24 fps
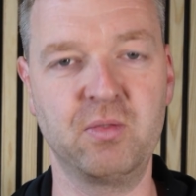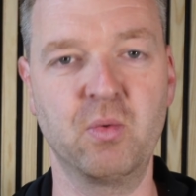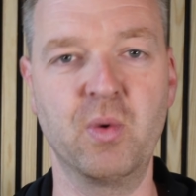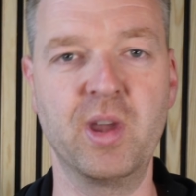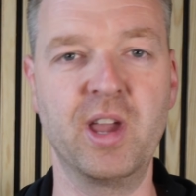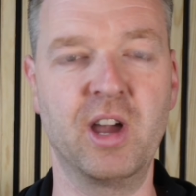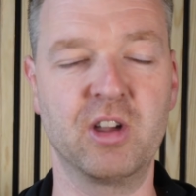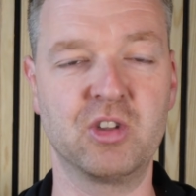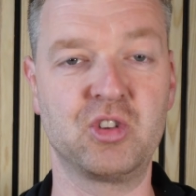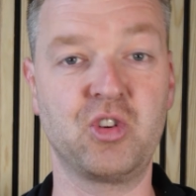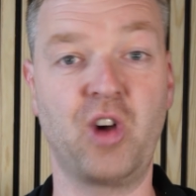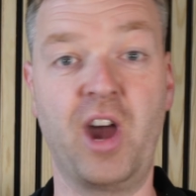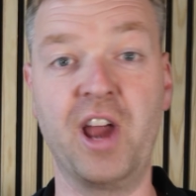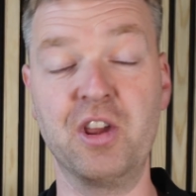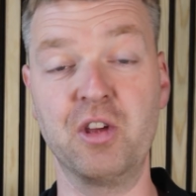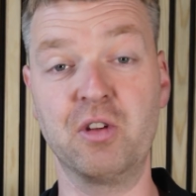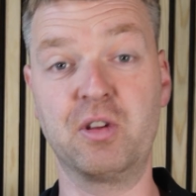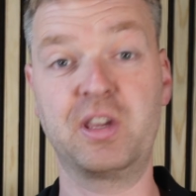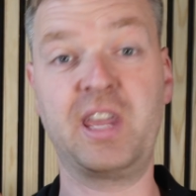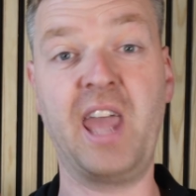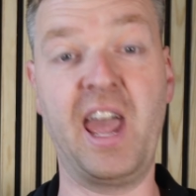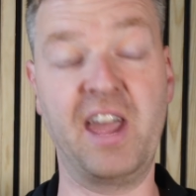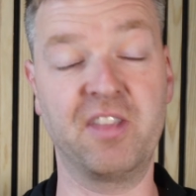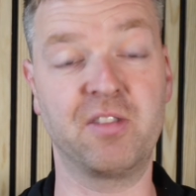We are trying to
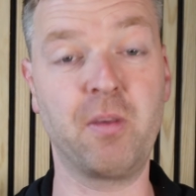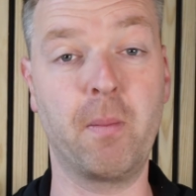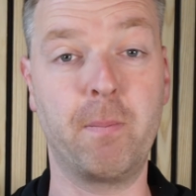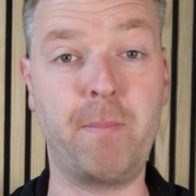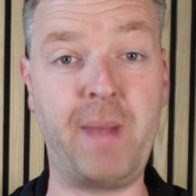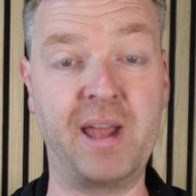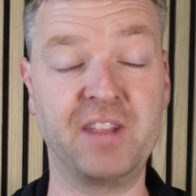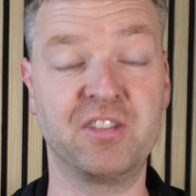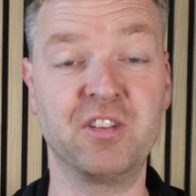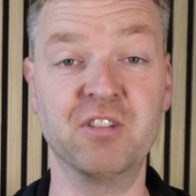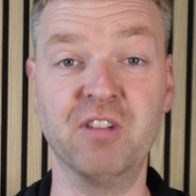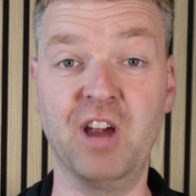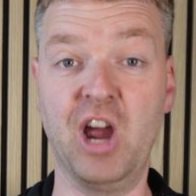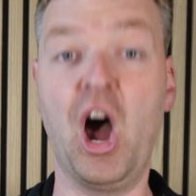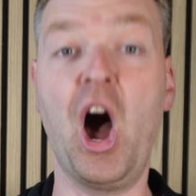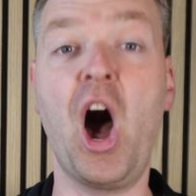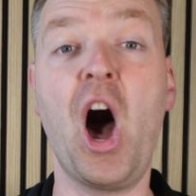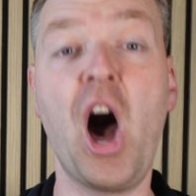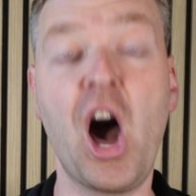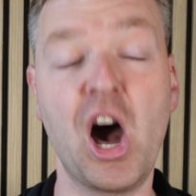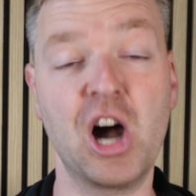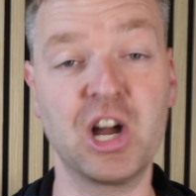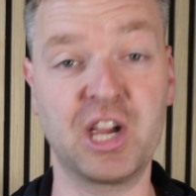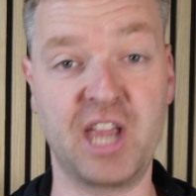get better at
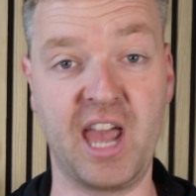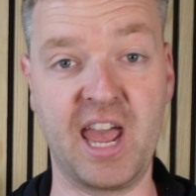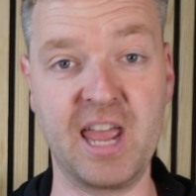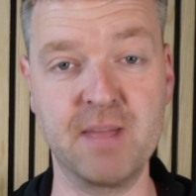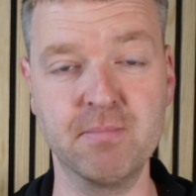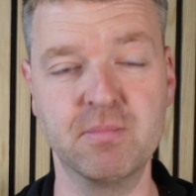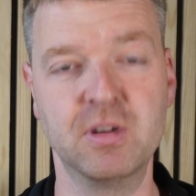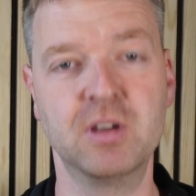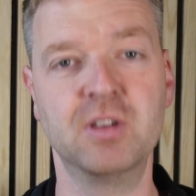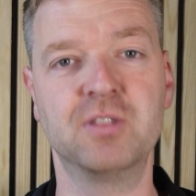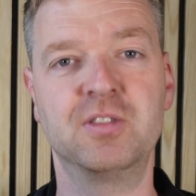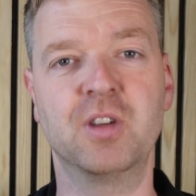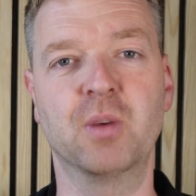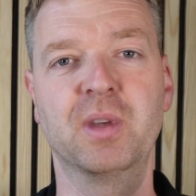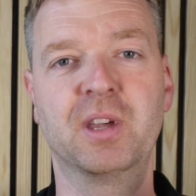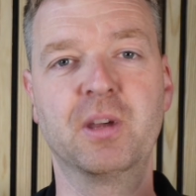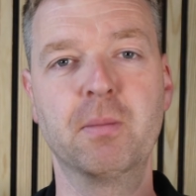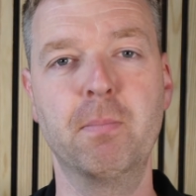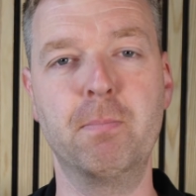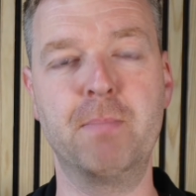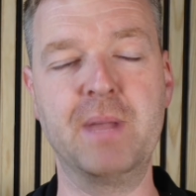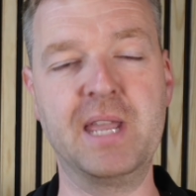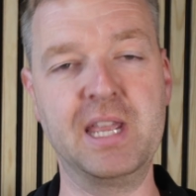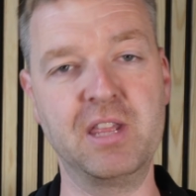our game so we
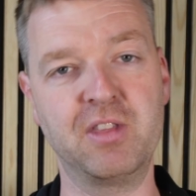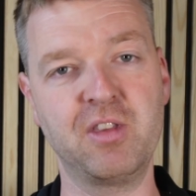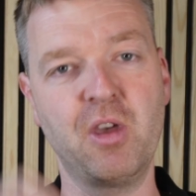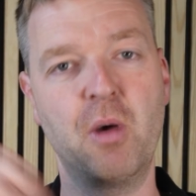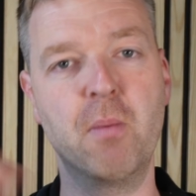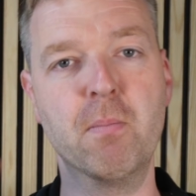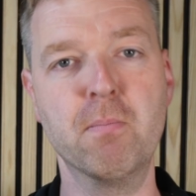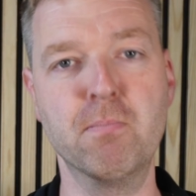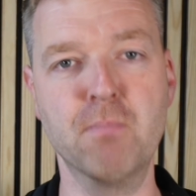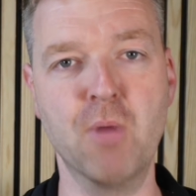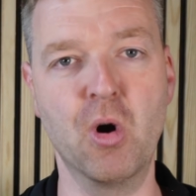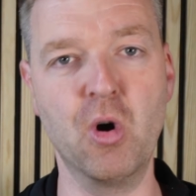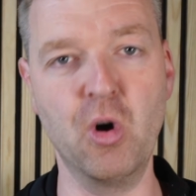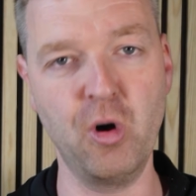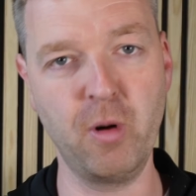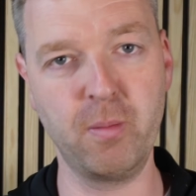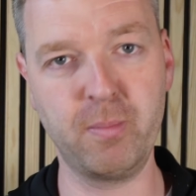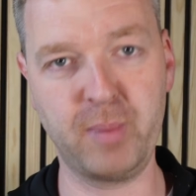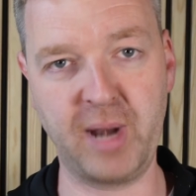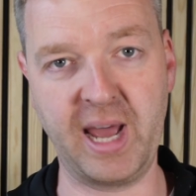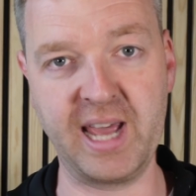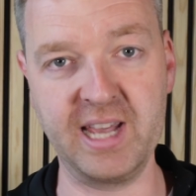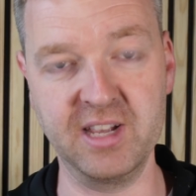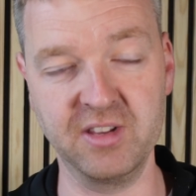can beat more
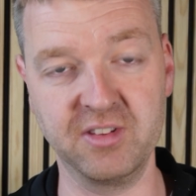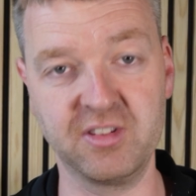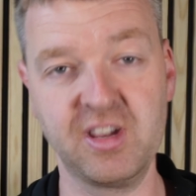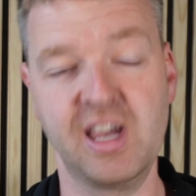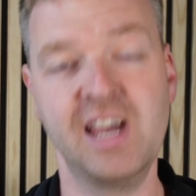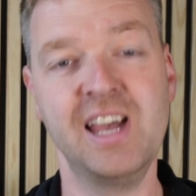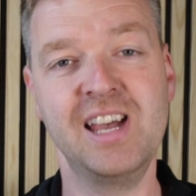players.